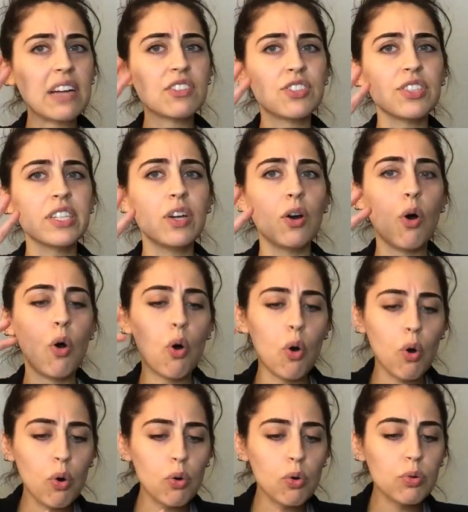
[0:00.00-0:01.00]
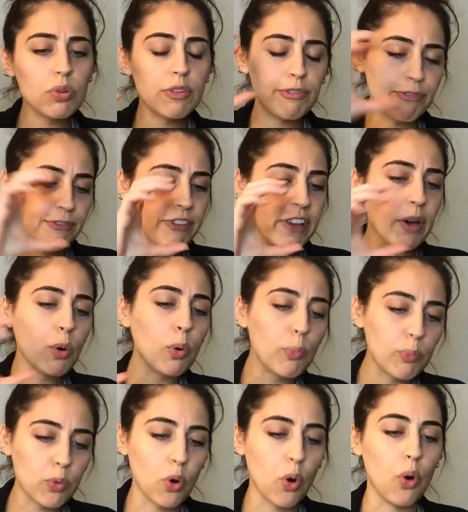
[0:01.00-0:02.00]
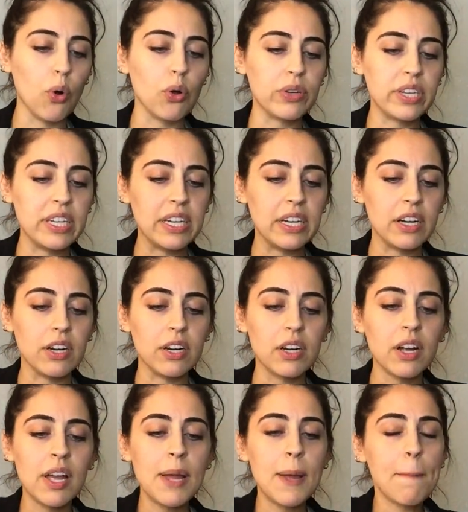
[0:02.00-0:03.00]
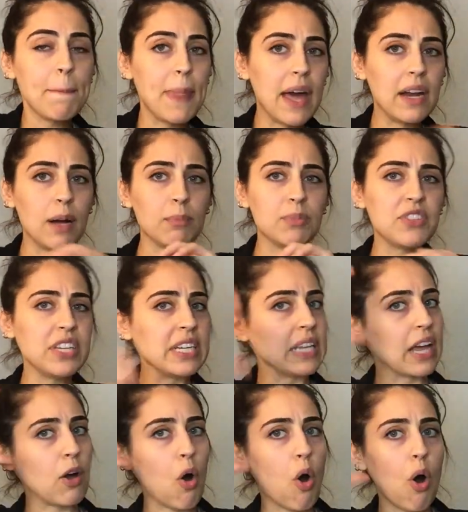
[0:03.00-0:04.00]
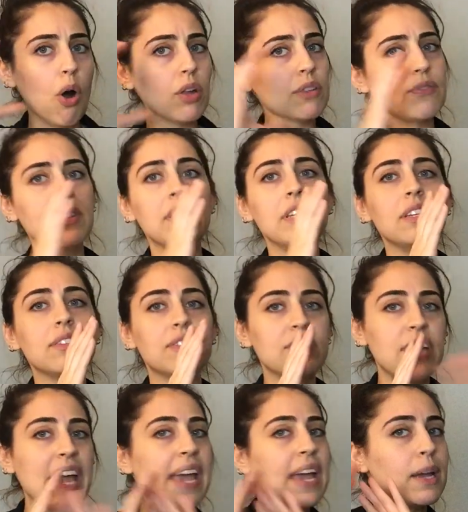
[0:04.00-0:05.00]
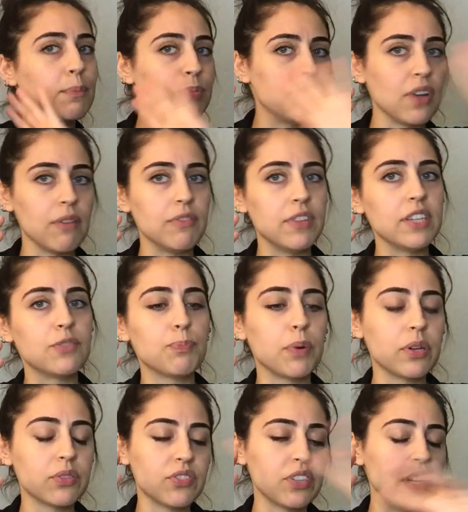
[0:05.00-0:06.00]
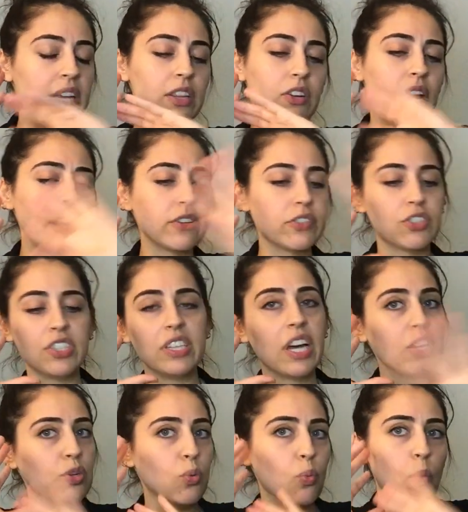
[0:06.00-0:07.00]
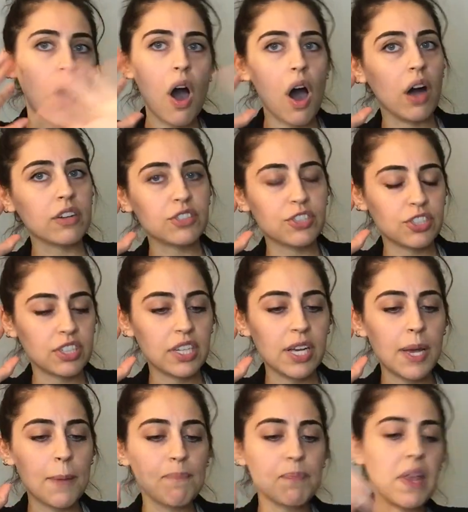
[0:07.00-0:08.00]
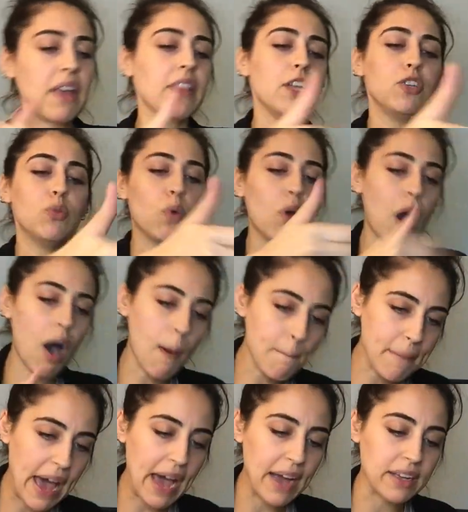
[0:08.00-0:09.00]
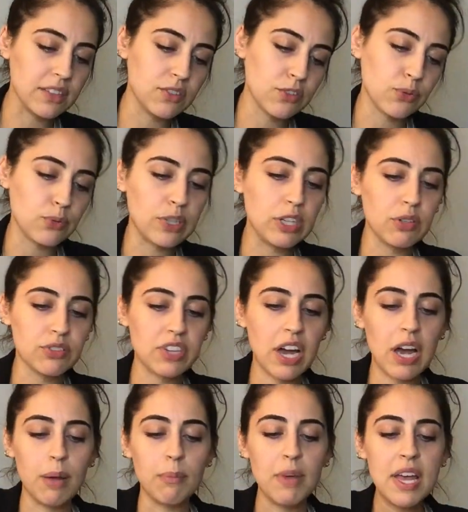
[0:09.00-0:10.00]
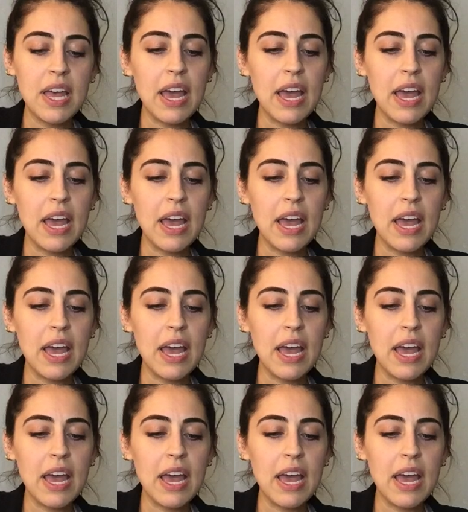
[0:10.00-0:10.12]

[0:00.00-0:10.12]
actually a whole film roll here and I'm seeing like all of these tapes of this person and their energy that you watched and then you come back into real time